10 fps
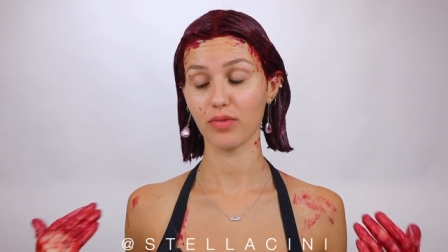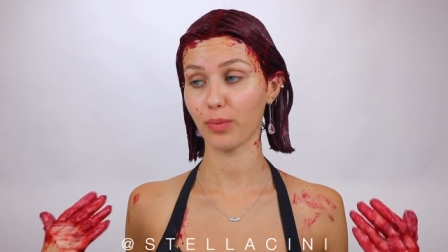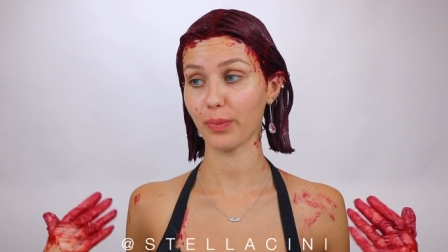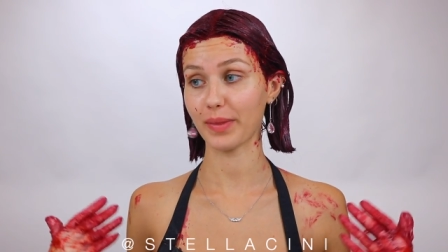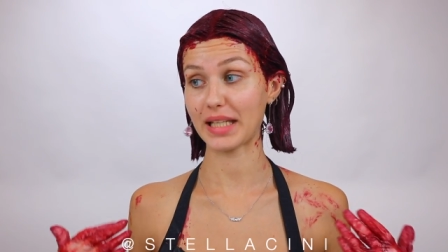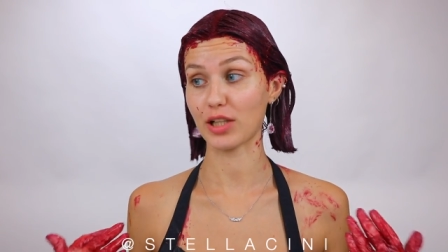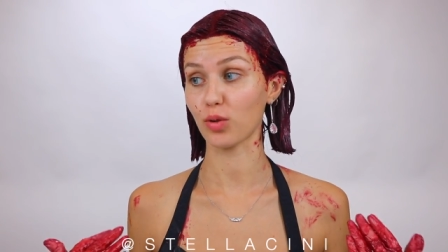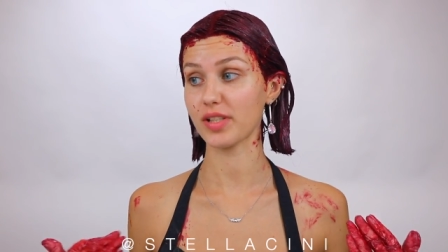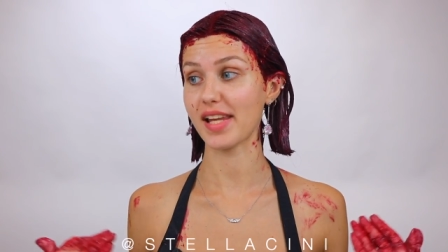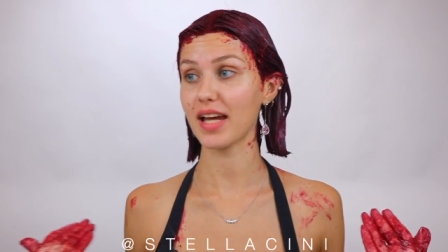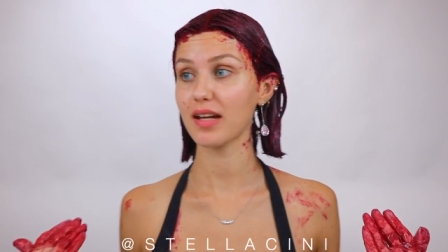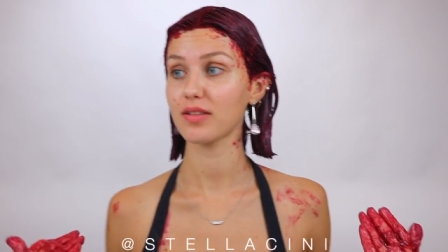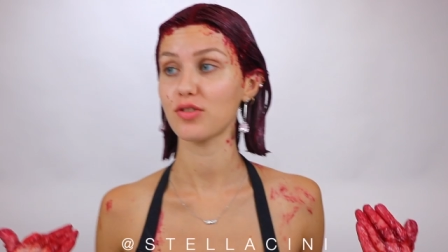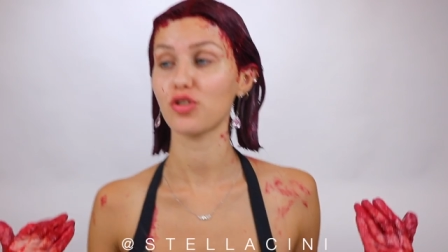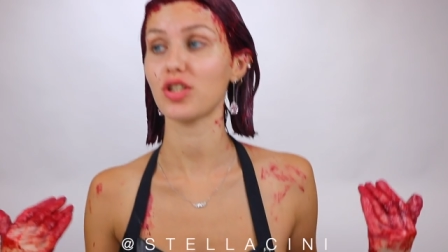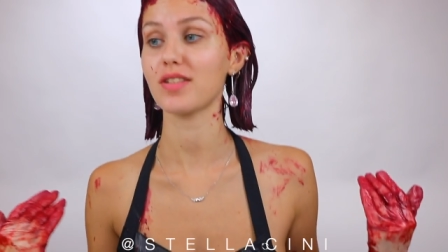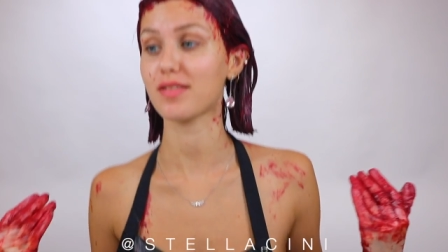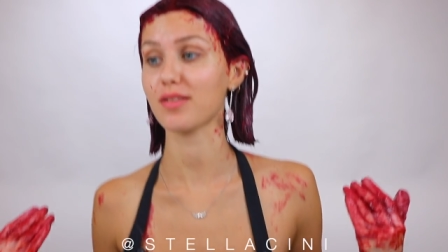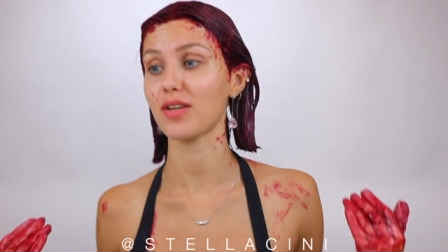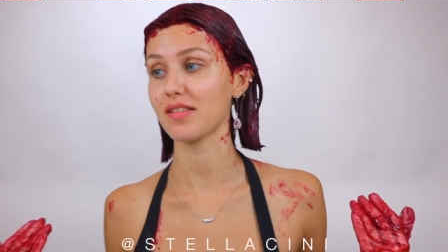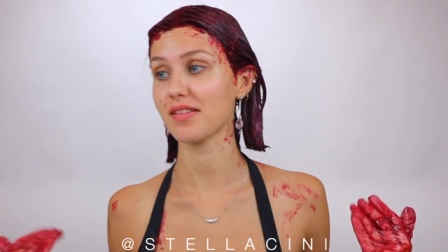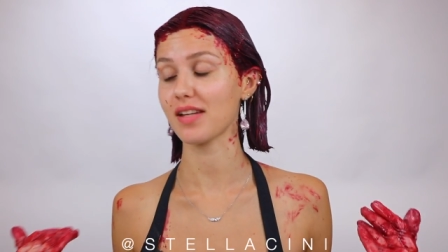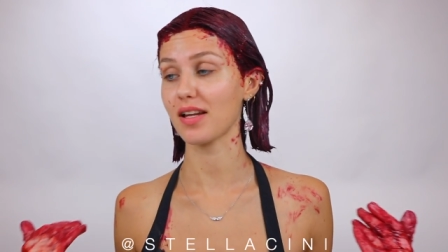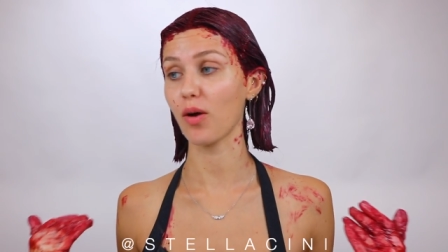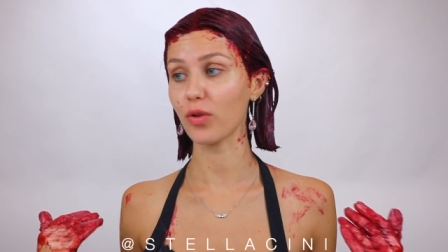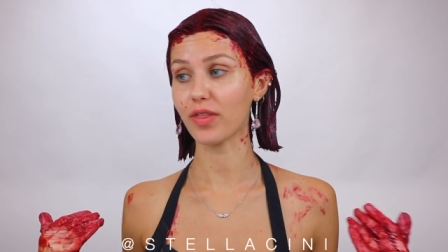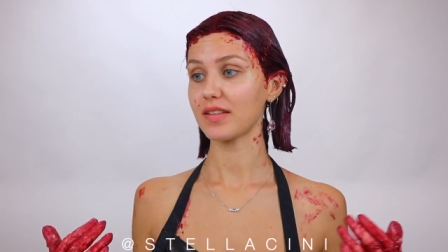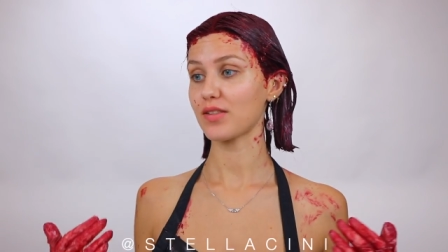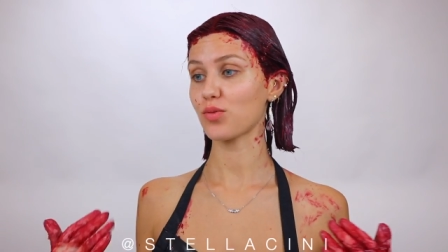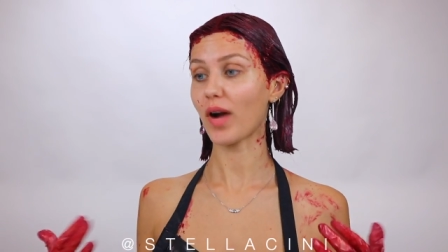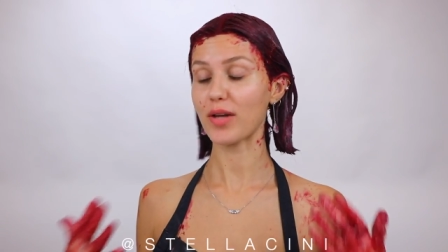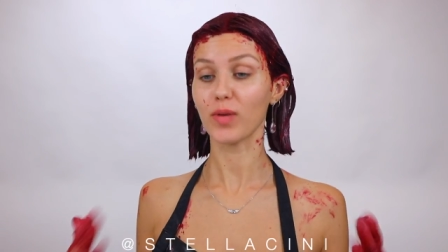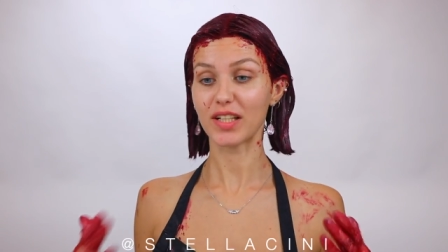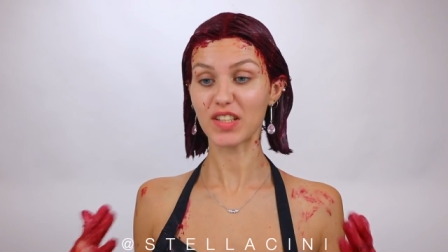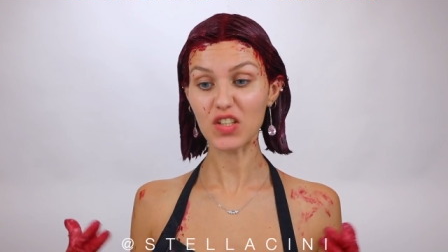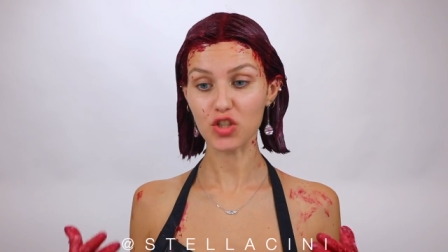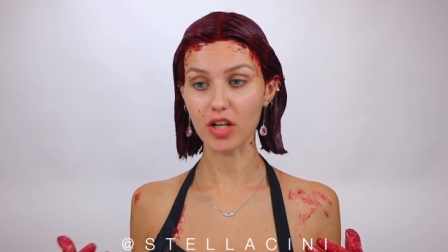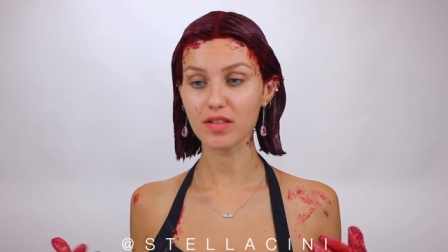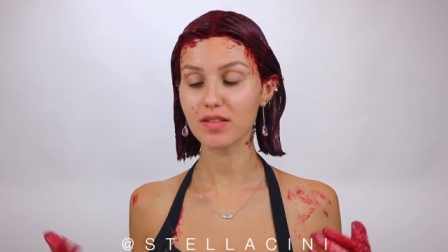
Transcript: It looks like Jesus Christ, Stella. What the? This is why you wear a T-shirt.